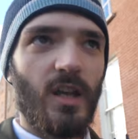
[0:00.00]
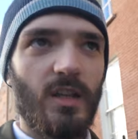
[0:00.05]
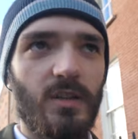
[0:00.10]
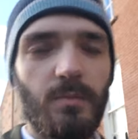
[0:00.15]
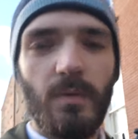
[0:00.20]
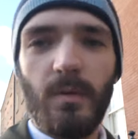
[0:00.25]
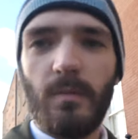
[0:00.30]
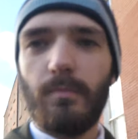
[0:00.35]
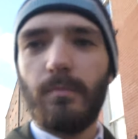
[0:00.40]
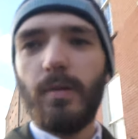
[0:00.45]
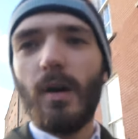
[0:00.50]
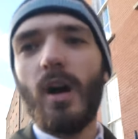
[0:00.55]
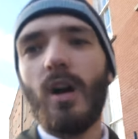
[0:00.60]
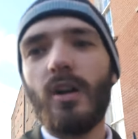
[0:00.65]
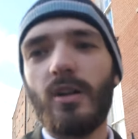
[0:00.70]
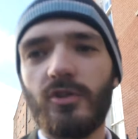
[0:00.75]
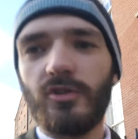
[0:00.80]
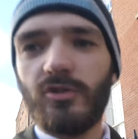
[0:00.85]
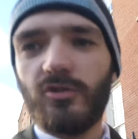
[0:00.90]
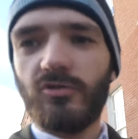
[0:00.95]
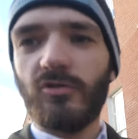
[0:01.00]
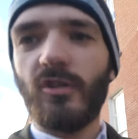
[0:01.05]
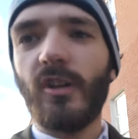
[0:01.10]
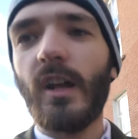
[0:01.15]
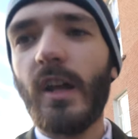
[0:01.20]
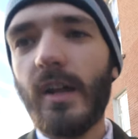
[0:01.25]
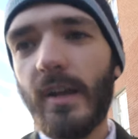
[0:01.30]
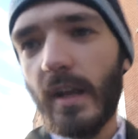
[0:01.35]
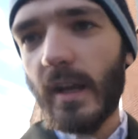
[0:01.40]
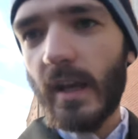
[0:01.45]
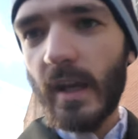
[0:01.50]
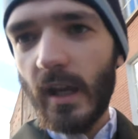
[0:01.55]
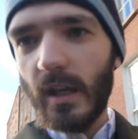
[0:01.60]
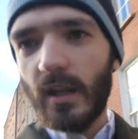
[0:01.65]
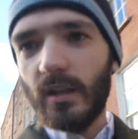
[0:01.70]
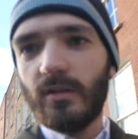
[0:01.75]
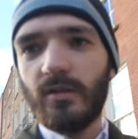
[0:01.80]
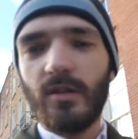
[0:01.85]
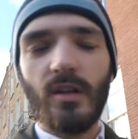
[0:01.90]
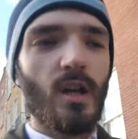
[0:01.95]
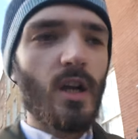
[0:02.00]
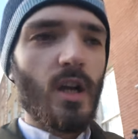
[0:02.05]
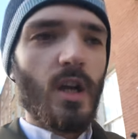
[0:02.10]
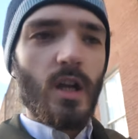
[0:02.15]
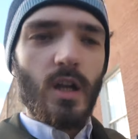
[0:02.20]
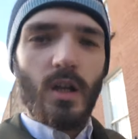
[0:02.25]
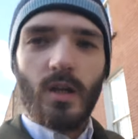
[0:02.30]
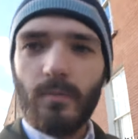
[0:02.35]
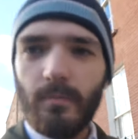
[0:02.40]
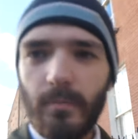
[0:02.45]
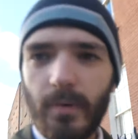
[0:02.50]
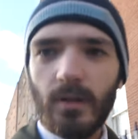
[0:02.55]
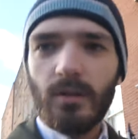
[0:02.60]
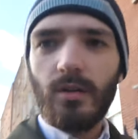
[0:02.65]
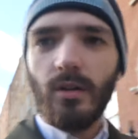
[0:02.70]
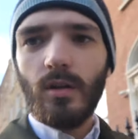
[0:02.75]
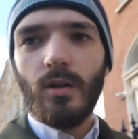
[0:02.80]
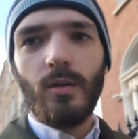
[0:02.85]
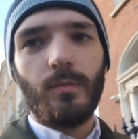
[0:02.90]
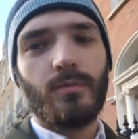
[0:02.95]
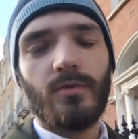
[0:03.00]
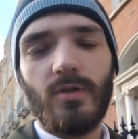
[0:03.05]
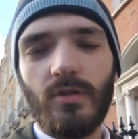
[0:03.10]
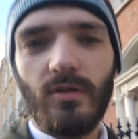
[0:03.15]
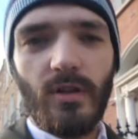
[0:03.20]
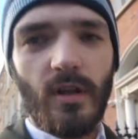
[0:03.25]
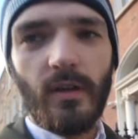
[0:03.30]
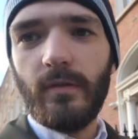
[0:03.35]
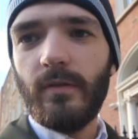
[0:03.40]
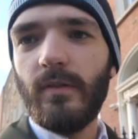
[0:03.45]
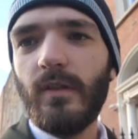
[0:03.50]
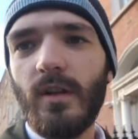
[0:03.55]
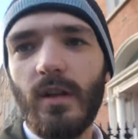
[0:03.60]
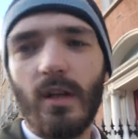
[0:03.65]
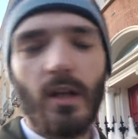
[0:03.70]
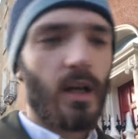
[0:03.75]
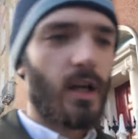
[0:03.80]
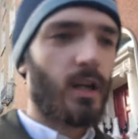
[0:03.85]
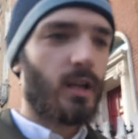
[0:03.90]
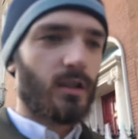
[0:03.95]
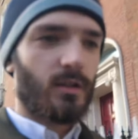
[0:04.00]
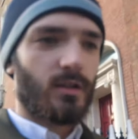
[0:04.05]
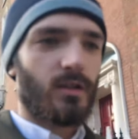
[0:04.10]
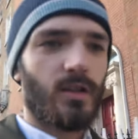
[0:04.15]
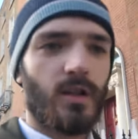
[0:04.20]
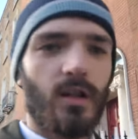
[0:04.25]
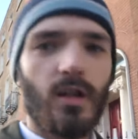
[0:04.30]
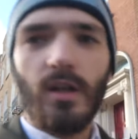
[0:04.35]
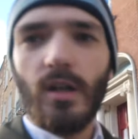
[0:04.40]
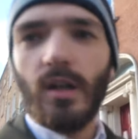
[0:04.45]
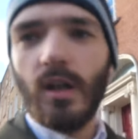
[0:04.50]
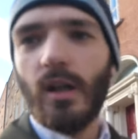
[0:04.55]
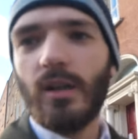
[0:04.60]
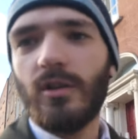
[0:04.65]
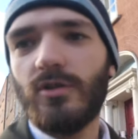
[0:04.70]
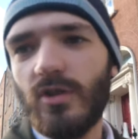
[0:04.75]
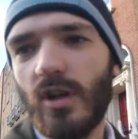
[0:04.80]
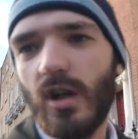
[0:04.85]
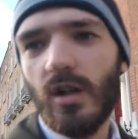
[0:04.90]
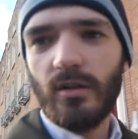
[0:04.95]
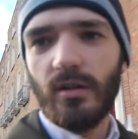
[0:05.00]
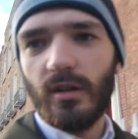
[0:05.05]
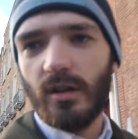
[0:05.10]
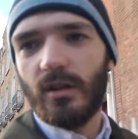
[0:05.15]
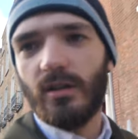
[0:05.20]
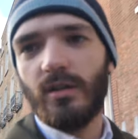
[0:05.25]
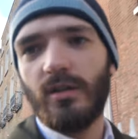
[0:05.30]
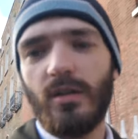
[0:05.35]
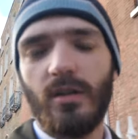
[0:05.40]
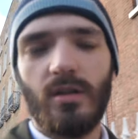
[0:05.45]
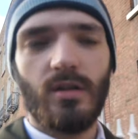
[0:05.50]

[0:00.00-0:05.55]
has to be polished straight out of the gate. You can build it up, just like Fiddy and Hank and John did.